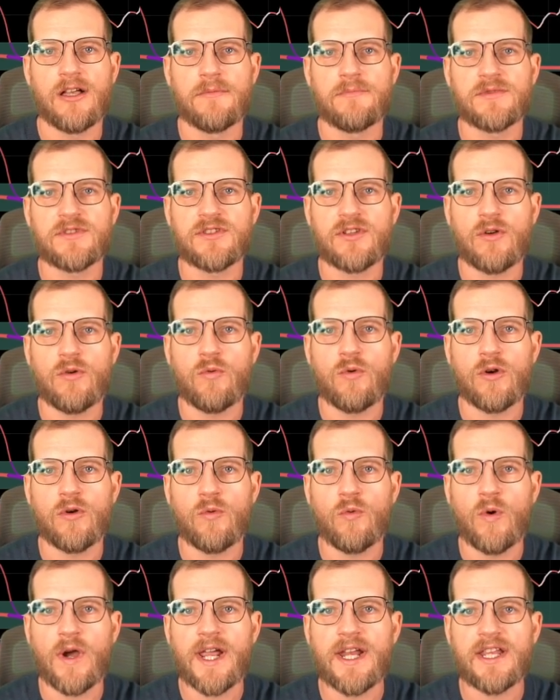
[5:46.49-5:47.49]
So we're
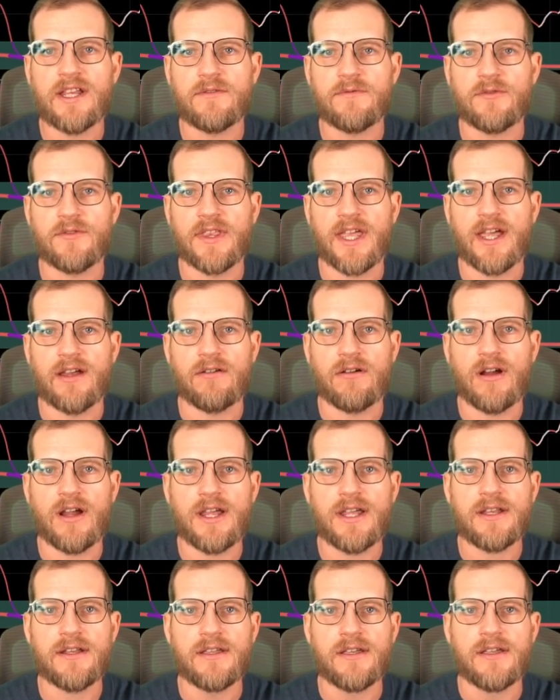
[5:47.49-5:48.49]
waiting for that,
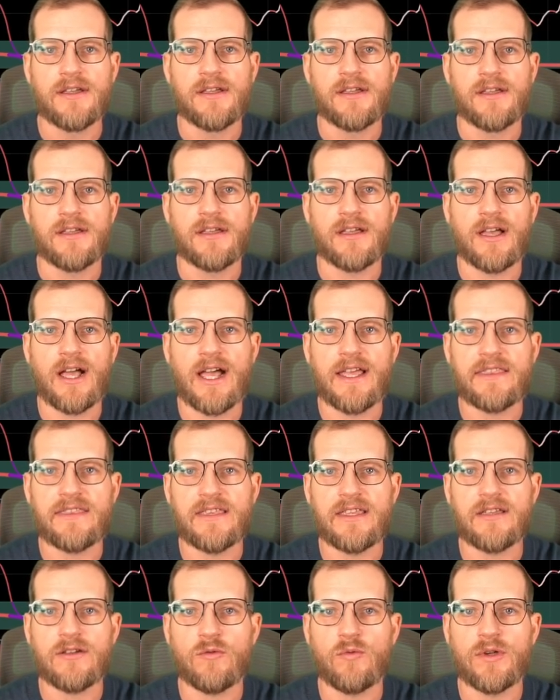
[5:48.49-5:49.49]
right? I
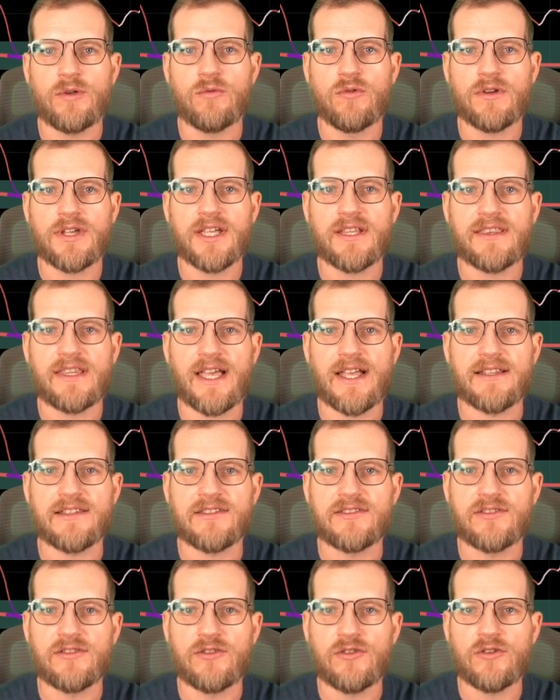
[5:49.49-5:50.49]
think we will get that
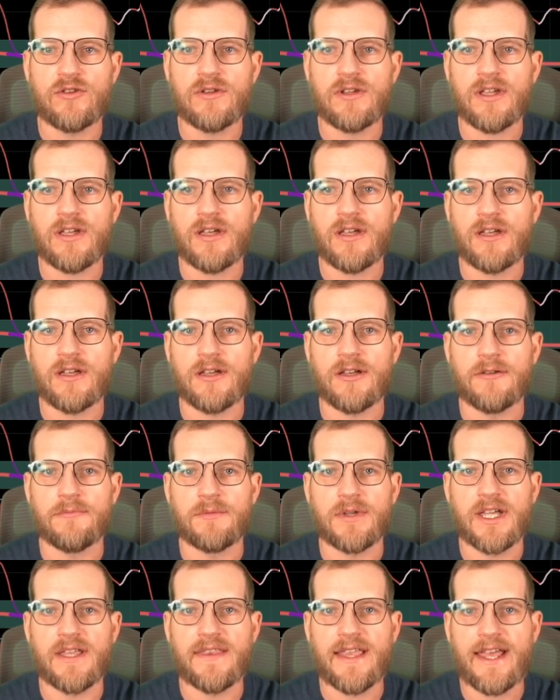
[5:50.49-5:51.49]
soon,
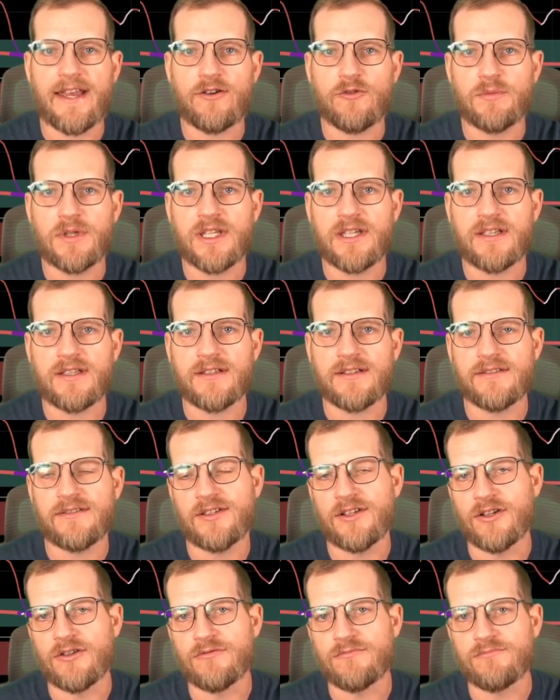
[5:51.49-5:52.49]
and that'll be,
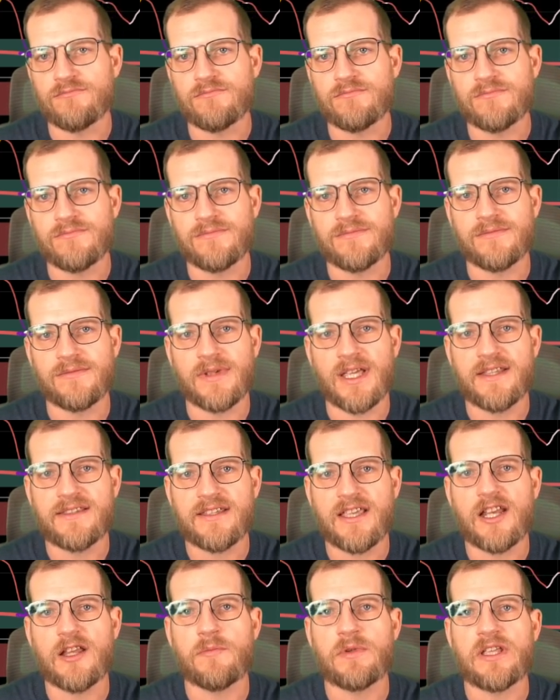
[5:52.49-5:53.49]
it's
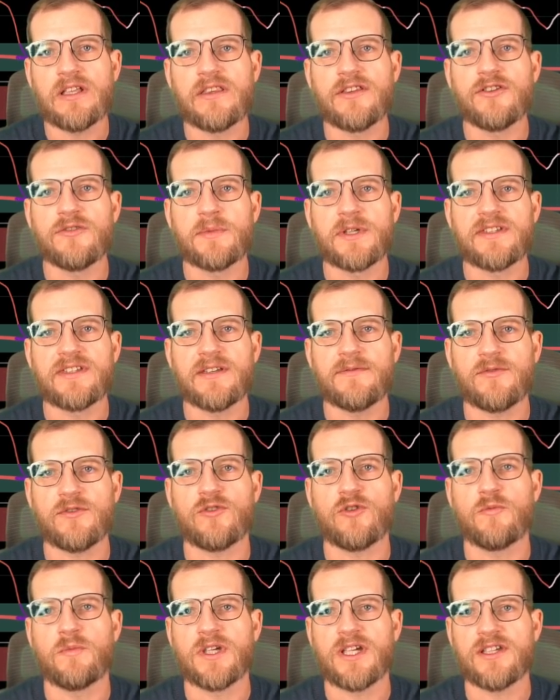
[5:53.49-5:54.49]
going to be a little bit
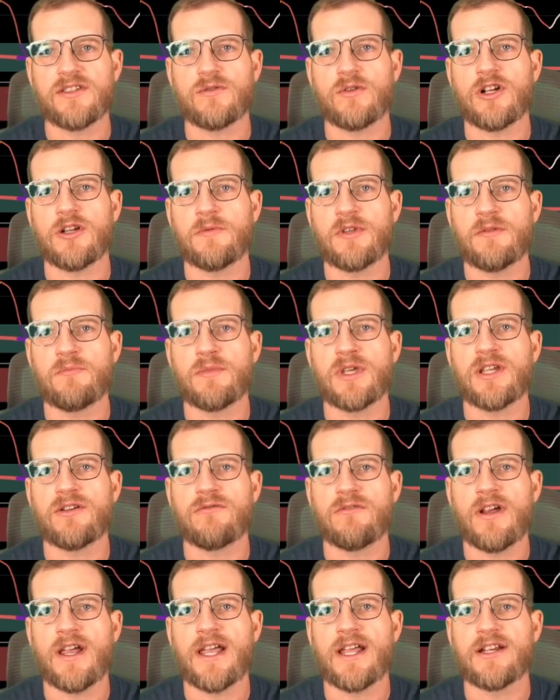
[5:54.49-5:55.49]
difficult because we're going to be
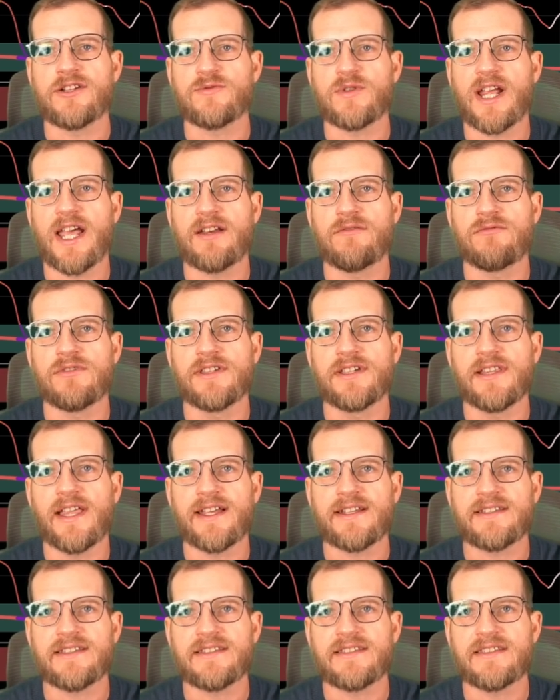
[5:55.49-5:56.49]
mid-range. What I'd really like
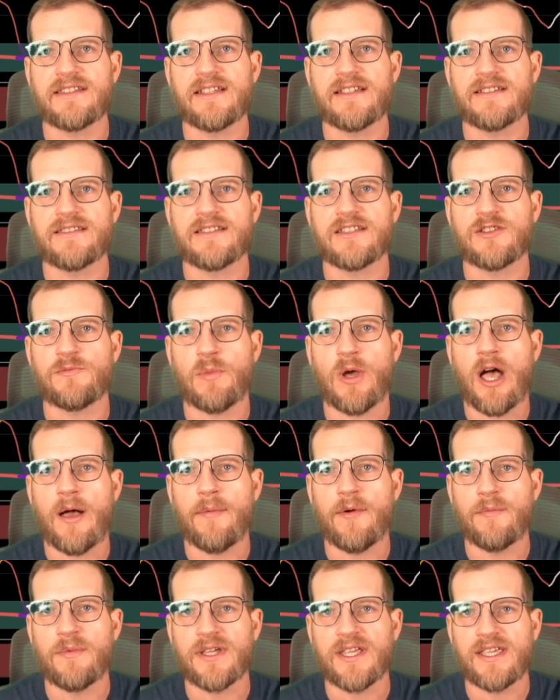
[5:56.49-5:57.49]
to see is this pop
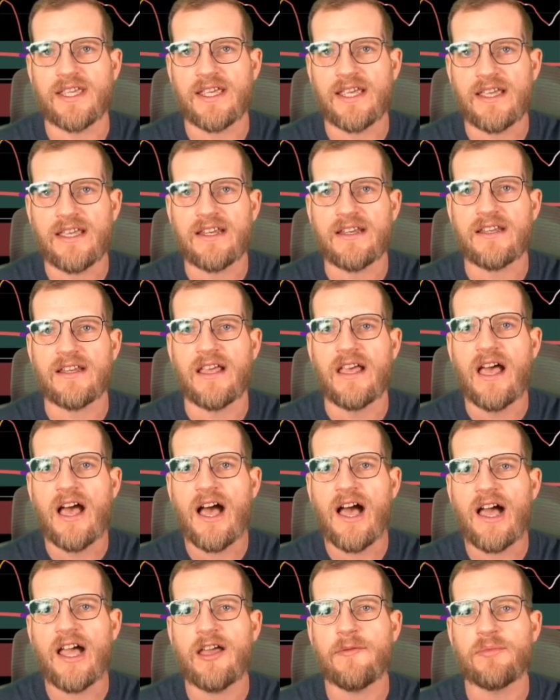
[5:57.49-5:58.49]
up again,
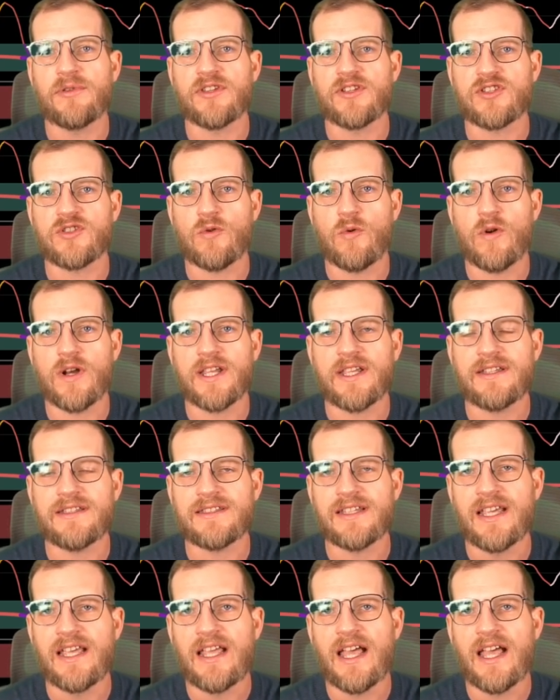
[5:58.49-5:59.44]
high up in the 20s.